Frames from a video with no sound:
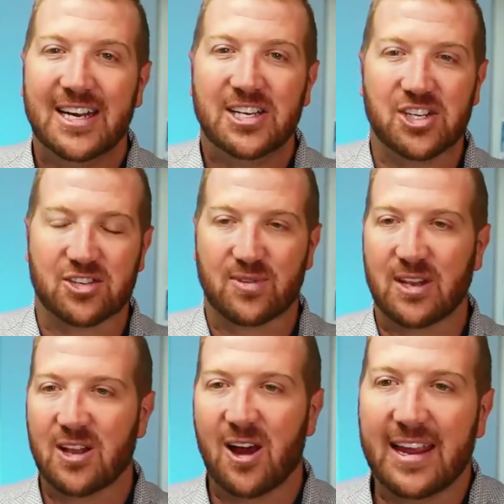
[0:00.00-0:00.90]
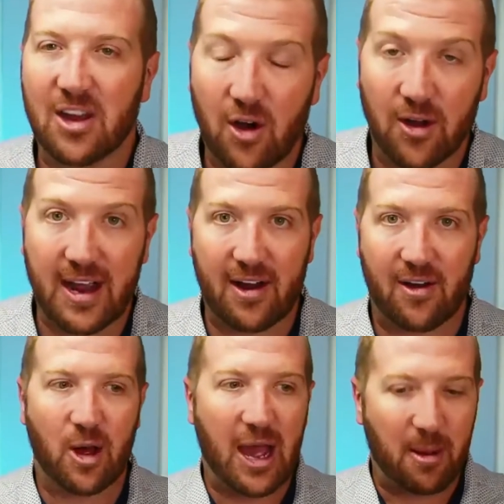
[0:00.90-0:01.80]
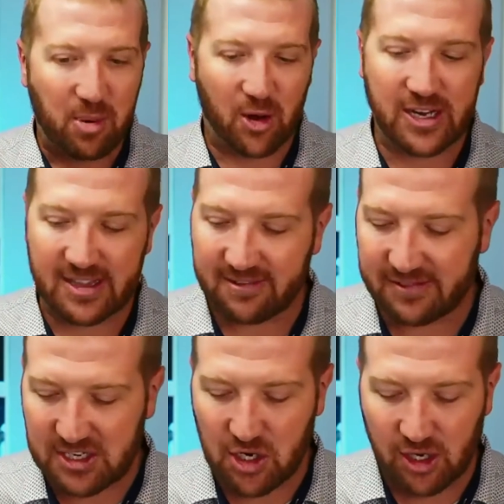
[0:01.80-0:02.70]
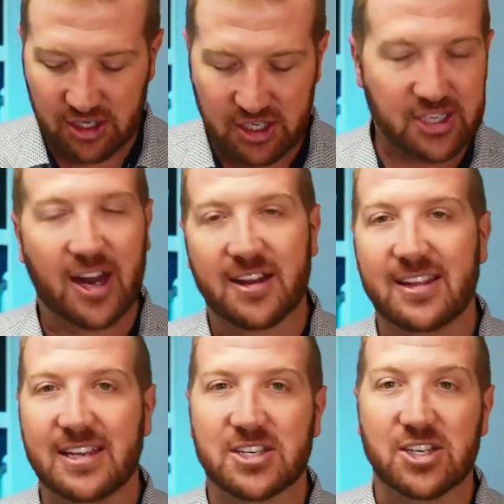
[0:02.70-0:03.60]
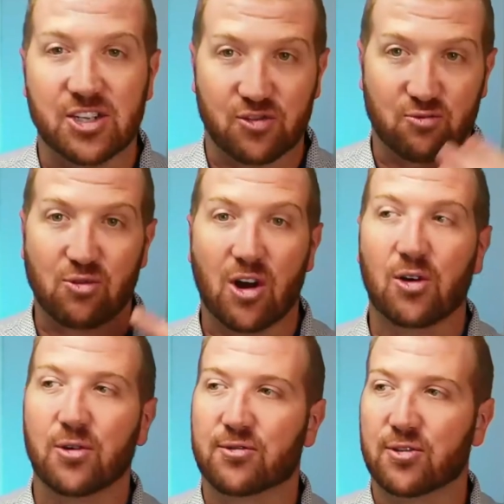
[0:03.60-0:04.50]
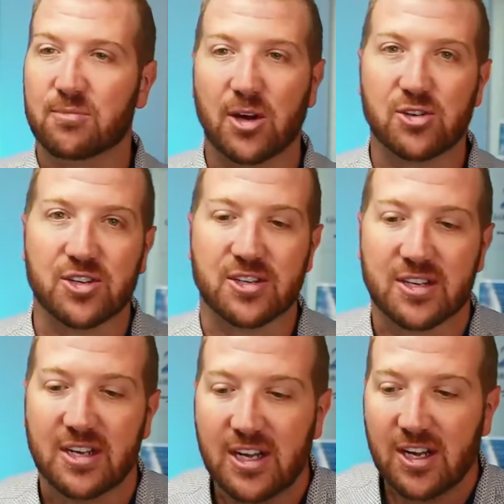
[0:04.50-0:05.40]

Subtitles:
just relying on our body and the physiology side of things to just roll through the motions.